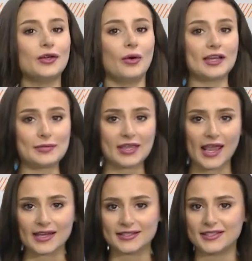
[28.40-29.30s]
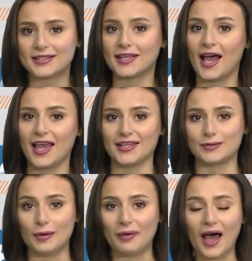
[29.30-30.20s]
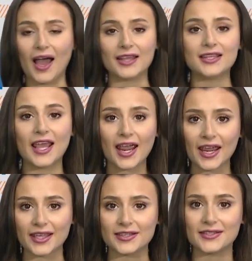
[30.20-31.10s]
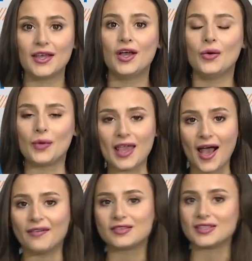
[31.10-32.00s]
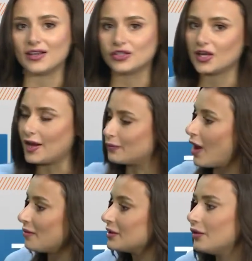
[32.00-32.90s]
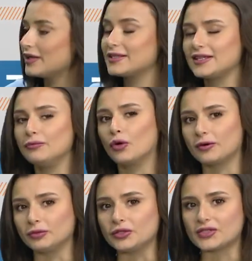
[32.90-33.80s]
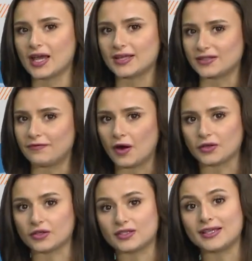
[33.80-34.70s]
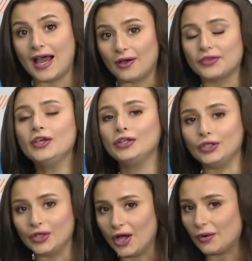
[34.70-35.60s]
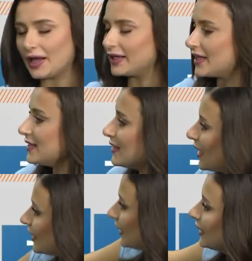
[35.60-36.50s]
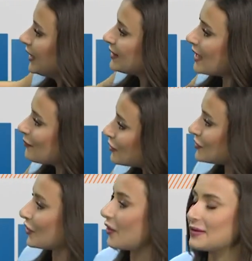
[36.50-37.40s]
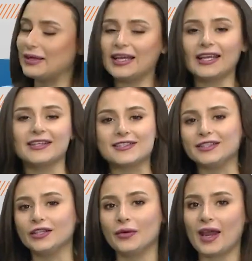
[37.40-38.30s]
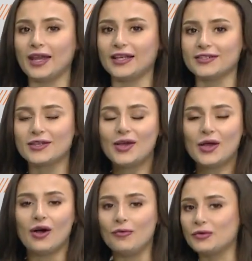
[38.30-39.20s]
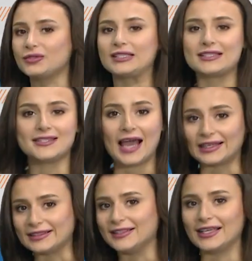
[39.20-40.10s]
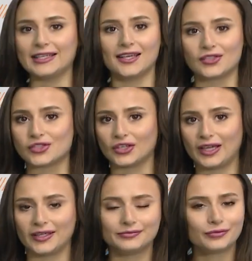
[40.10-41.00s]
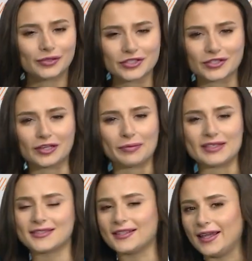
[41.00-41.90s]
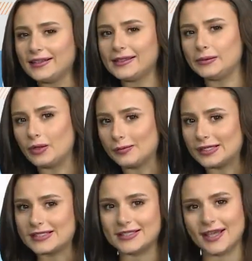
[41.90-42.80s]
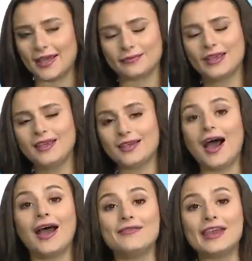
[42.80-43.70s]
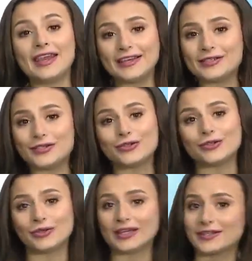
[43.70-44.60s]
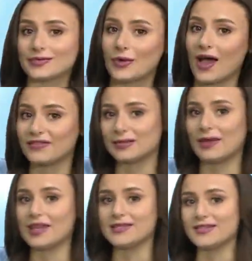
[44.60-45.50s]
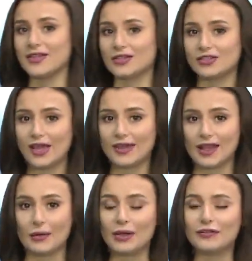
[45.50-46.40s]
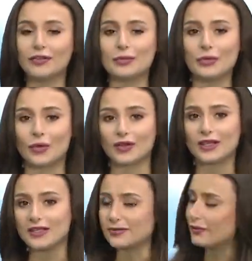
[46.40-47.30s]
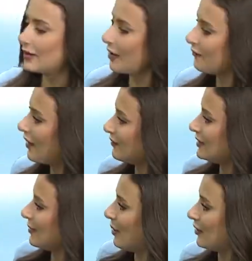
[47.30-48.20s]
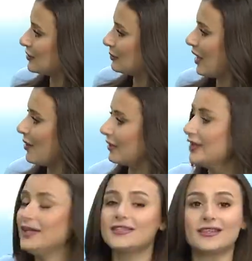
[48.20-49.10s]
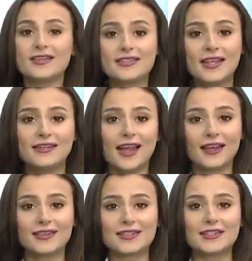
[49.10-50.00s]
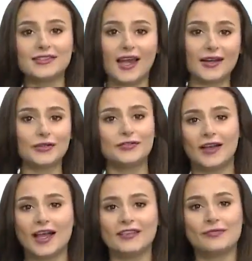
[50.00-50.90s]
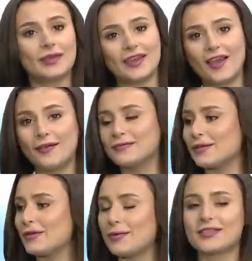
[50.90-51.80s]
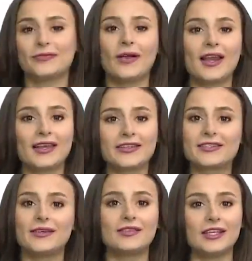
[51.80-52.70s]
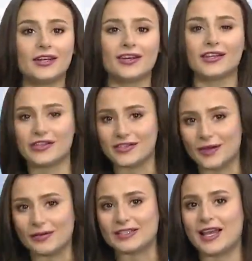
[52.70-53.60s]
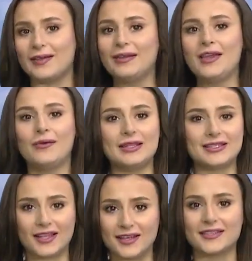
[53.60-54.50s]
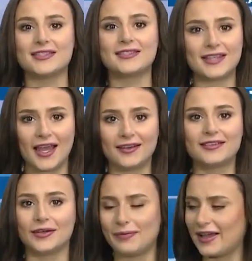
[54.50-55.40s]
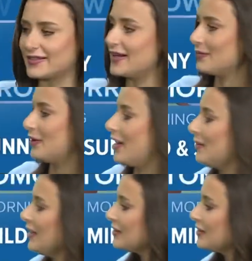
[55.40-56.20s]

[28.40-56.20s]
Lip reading: Going to be hazy skies, but behind the haze, we have sunshine. Probably going to see more blue skies the farther south you go in Kentucky. Temperatures are going to be getting into the low 80s, almost exactly like yesterday. We're just going to be slightly warmer today. A high of 82 degrees. We'll have some hazy sunshine. That wind from the northeast, right around 5 to 10 miles per hour. Sunset not until 9:05 p.m. Some of the best Fridays of the year are in the summertime when the sun doesn't set till past 9 p.m.